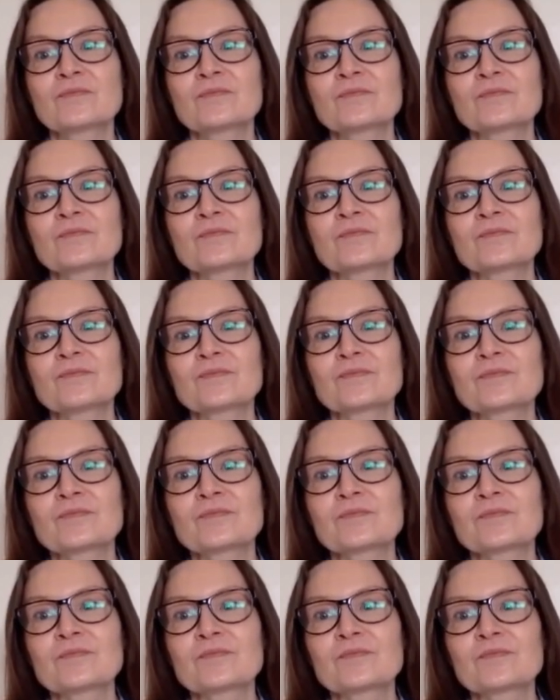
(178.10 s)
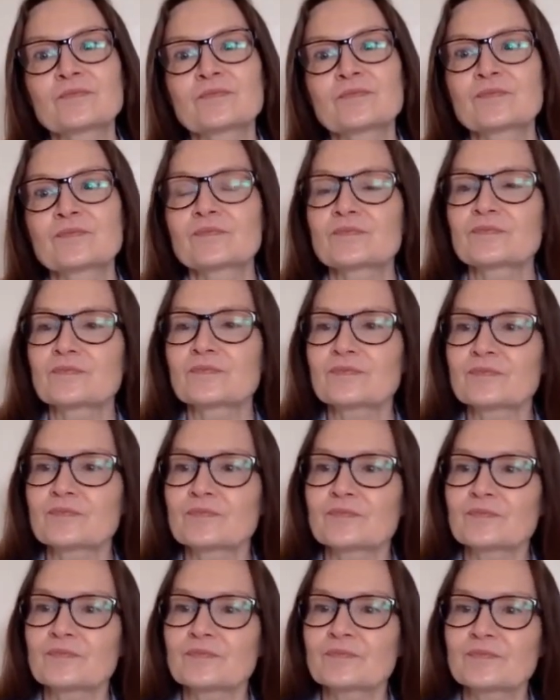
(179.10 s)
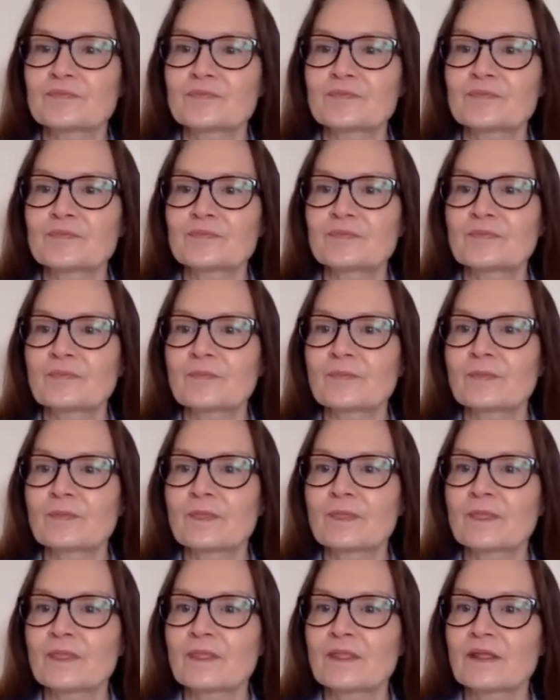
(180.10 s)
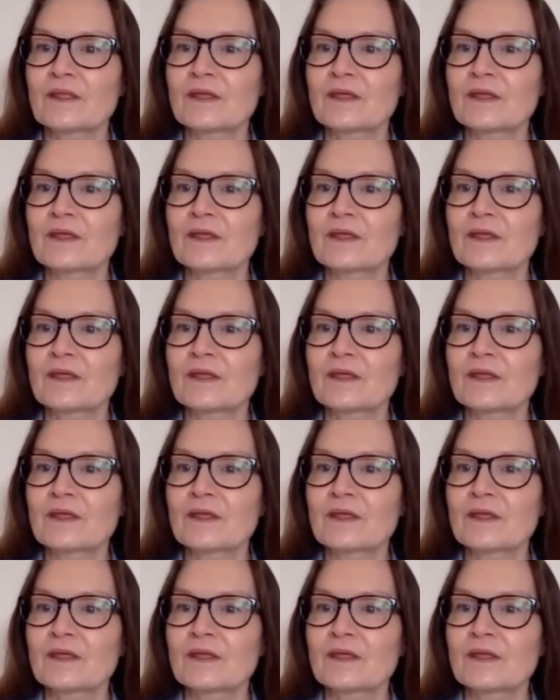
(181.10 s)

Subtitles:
This person isn't speaking.